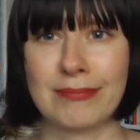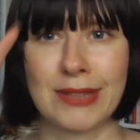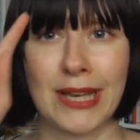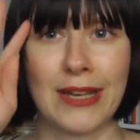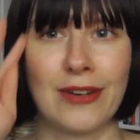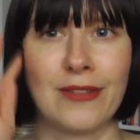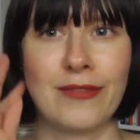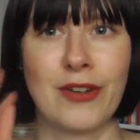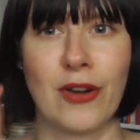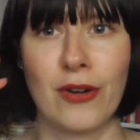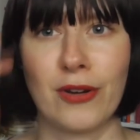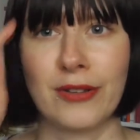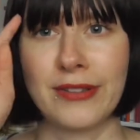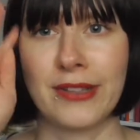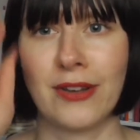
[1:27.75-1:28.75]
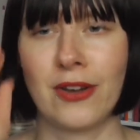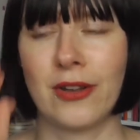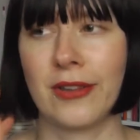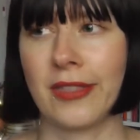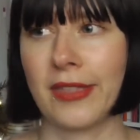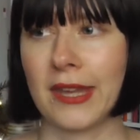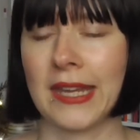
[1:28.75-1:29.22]
kind of car
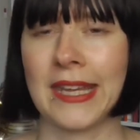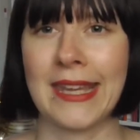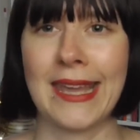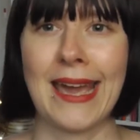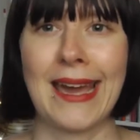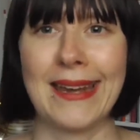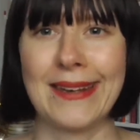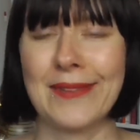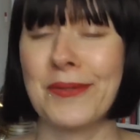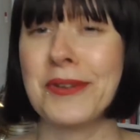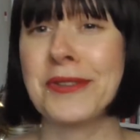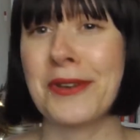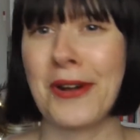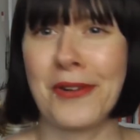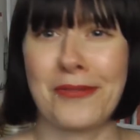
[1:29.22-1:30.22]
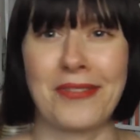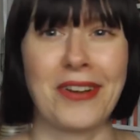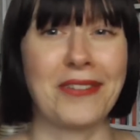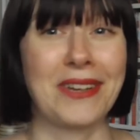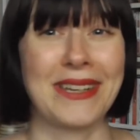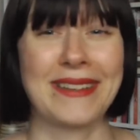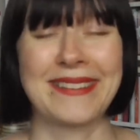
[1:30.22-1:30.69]
salon thingy, and it was all
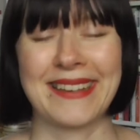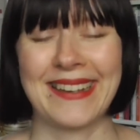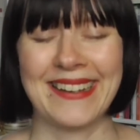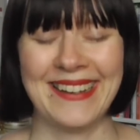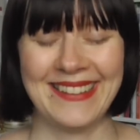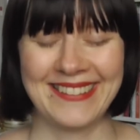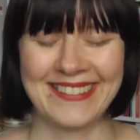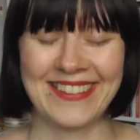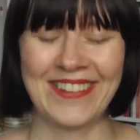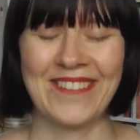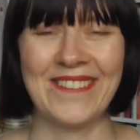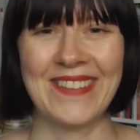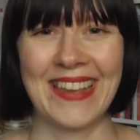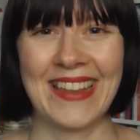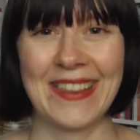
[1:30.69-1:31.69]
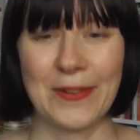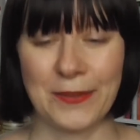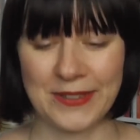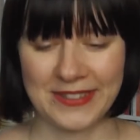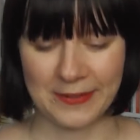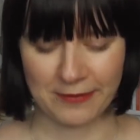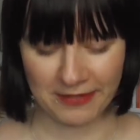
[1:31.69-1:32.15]
very exciting. So yeah, that
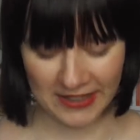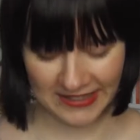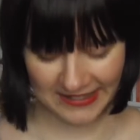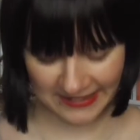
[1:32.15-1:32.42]
was some fun